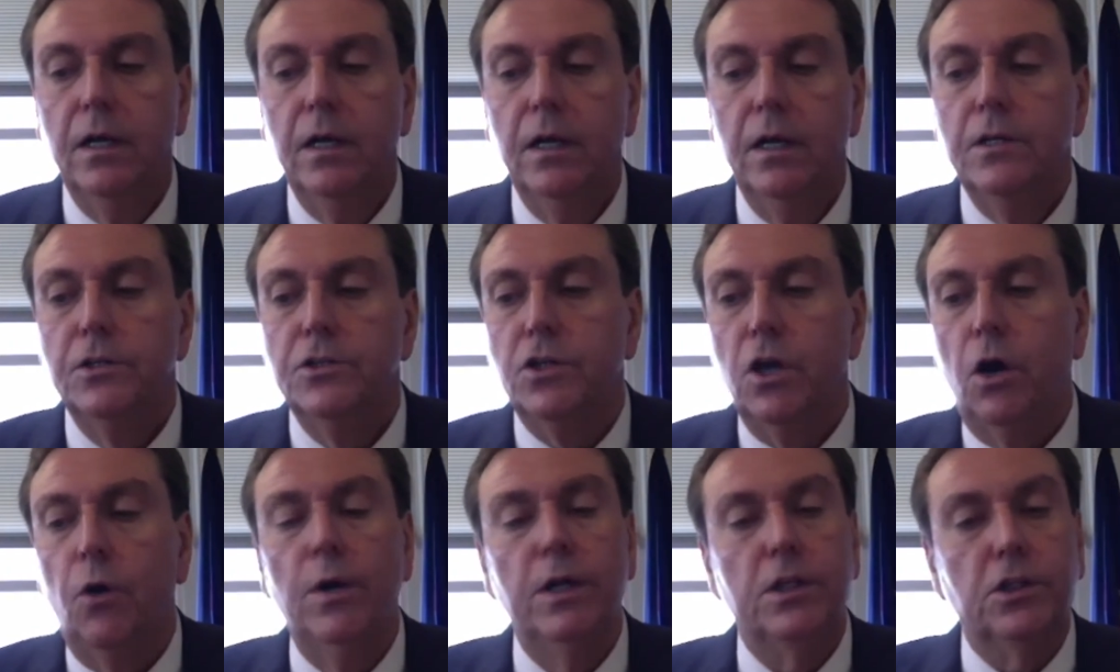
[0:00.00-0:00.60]

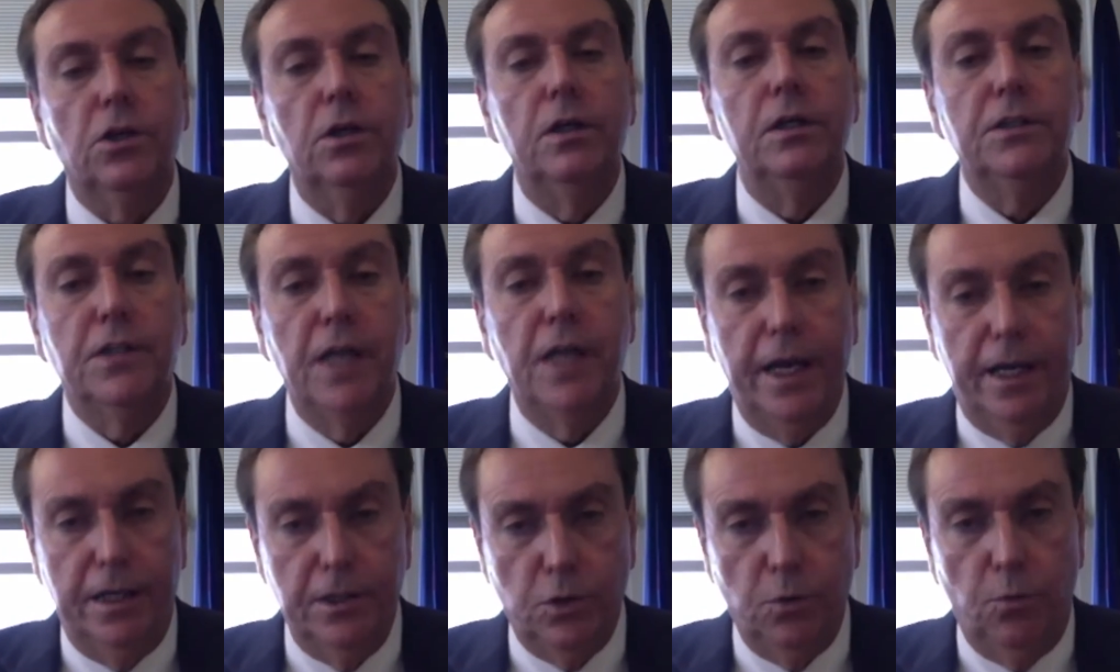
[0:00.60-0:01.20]
So it's going to
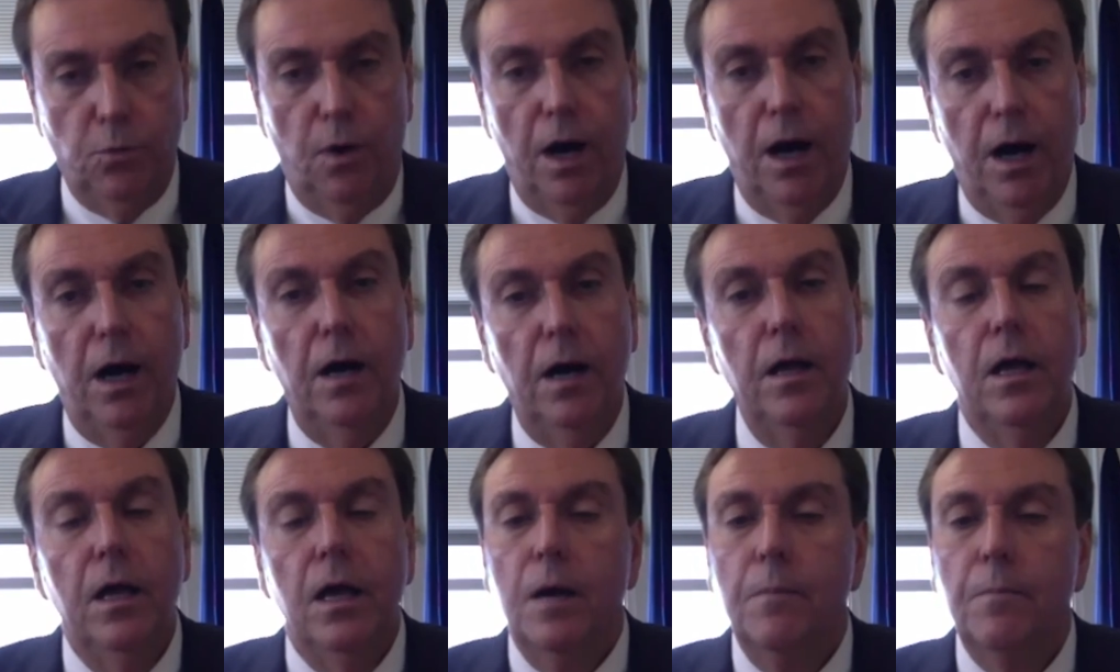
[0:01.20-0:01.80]
take us a while,
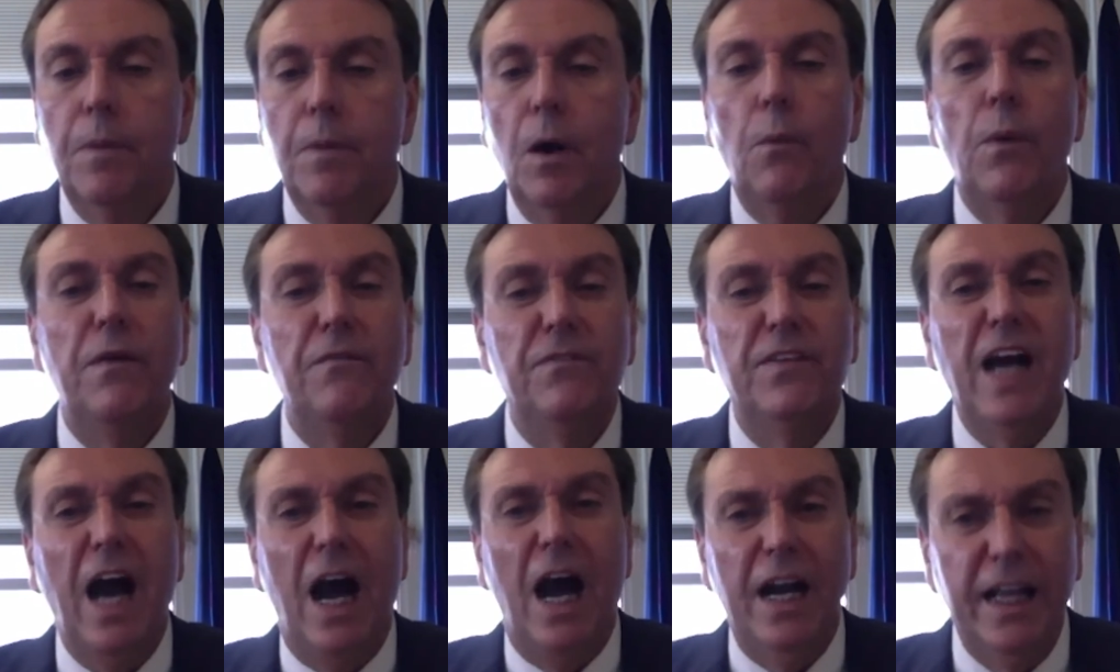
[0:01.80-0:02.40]
but
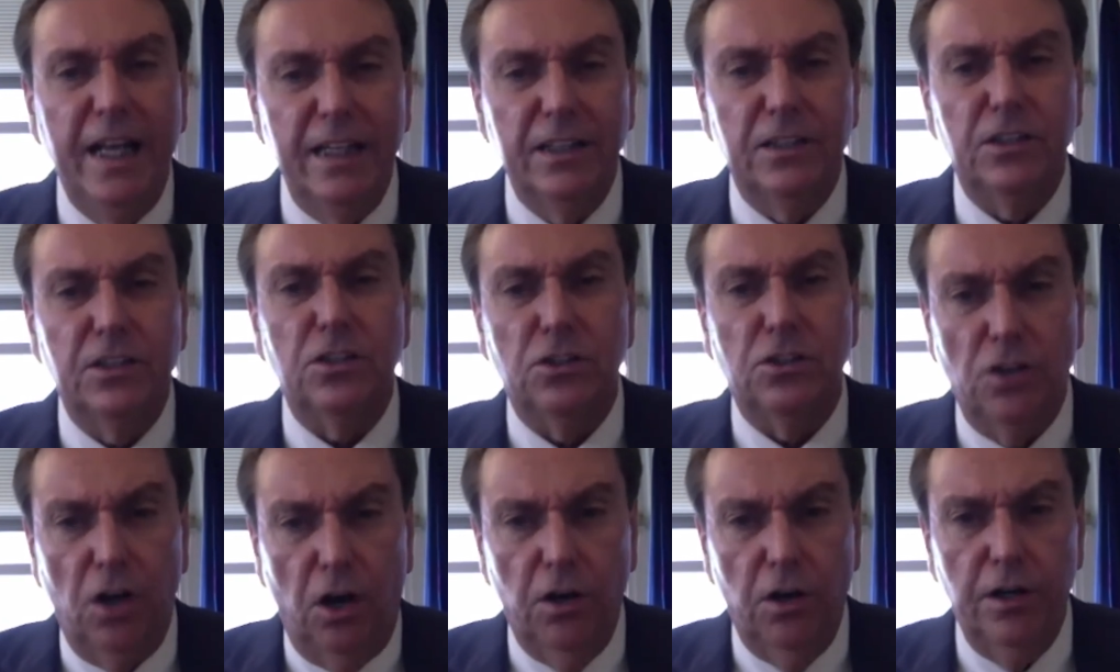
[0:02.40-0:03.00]
we've got to get
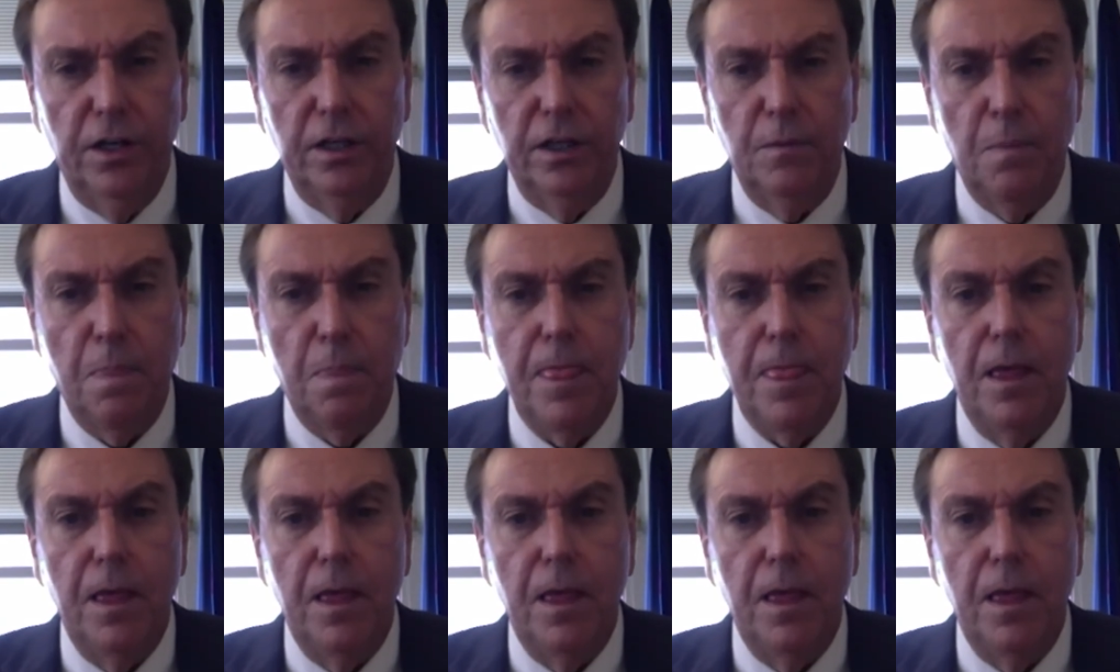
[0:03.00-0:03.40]
started.